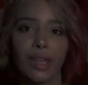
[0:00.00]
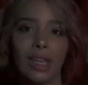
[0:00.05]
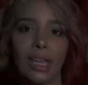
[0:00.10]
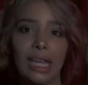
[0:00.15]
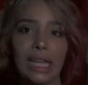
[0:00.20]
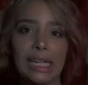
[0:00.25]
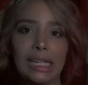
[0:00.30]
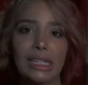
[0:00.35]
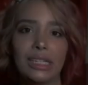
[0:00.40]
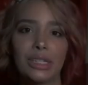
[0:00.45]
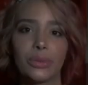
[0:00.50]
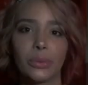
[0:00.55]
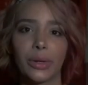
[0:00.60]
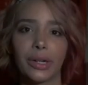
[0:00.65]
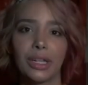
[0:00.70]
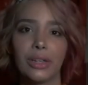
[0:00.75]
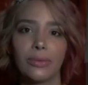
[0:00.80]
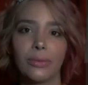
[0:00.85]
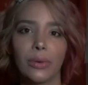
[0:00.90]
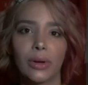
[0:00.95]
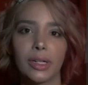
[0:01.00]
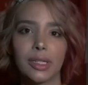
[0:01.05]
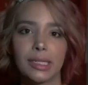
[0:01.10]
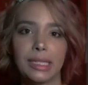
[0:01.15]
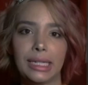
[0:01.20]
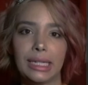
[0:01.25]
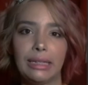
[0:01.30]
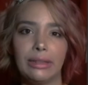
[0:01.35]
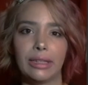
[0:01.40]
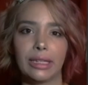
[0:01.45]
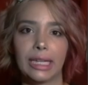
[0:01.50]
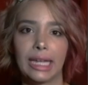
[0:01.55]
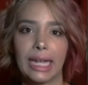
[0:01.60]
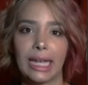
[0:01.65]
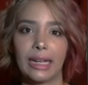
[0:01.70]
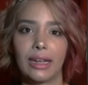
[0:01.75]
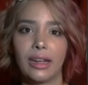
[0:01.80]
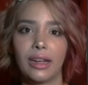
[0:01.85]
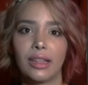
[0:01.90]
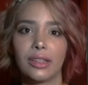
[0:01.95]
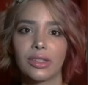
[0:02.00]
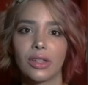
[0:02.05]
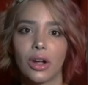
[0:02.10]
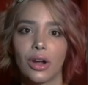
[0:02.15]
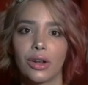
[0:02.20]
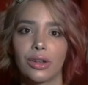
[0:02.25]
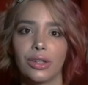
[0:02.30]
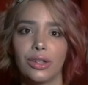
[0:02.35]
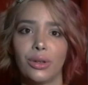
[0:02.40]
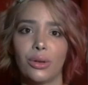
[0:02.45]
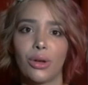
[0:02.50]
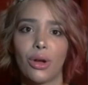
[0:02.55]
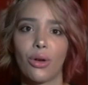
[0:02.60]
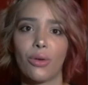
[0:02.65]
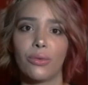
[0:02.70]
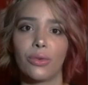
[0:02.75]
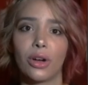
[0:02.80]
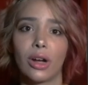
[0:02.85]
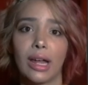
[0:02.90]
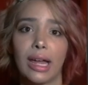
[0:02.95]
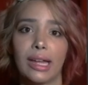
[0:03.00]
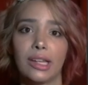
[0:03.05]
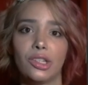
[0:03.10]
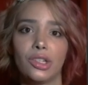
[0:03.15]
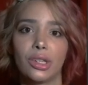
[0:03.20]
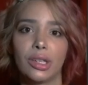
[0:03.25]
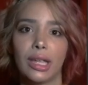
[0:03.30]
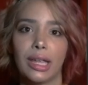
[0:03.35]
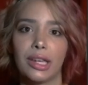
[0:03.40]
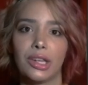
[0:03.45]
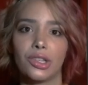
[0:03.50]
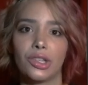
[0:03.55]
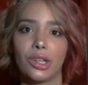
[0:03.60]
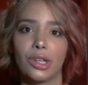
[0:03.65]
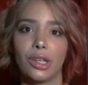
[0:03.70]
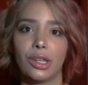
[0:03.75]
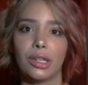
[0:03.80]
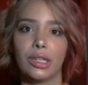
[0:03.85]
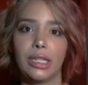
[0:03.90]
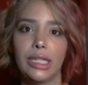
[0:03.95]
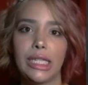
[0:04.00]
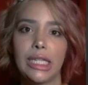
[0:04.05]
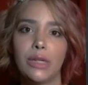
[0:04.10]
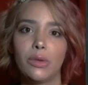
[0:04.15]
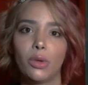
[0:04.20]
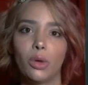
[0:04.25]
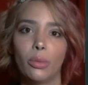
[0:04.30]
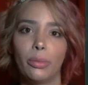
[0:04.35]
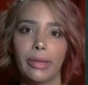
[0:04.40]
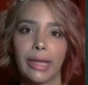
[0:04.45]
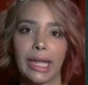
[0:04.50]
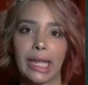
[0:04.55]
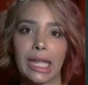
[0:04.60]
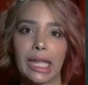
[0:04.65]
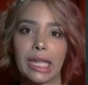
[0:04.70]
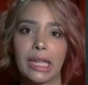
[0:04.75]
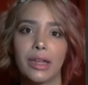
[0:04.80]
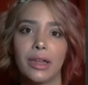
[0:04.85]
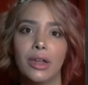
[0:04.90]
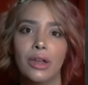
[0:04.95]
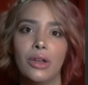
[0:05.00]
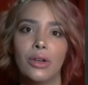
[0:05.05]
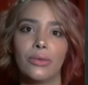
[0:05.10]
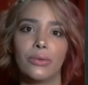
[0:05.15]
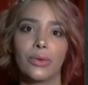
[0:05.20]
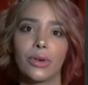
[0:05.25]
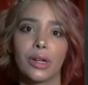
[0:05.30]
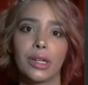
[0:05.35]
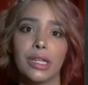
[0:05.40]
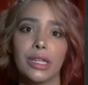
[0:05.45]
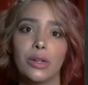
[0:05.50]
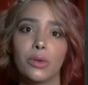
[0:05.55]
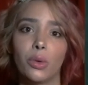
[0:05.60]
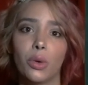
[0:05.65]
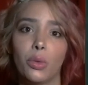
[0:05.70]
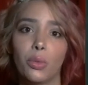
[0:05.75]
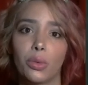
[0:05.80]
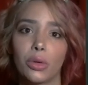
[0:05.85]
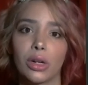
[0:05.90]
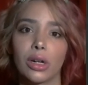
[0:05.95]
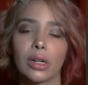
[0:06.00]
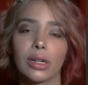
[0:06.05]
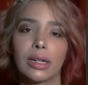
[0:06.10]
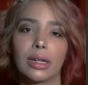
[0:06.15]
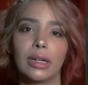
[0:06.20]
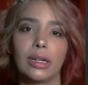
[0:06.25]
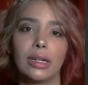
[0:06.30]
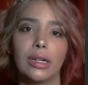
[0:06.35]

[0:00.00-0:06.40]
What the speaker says: In 2014, the candidates argued over education, equal pay for equal work,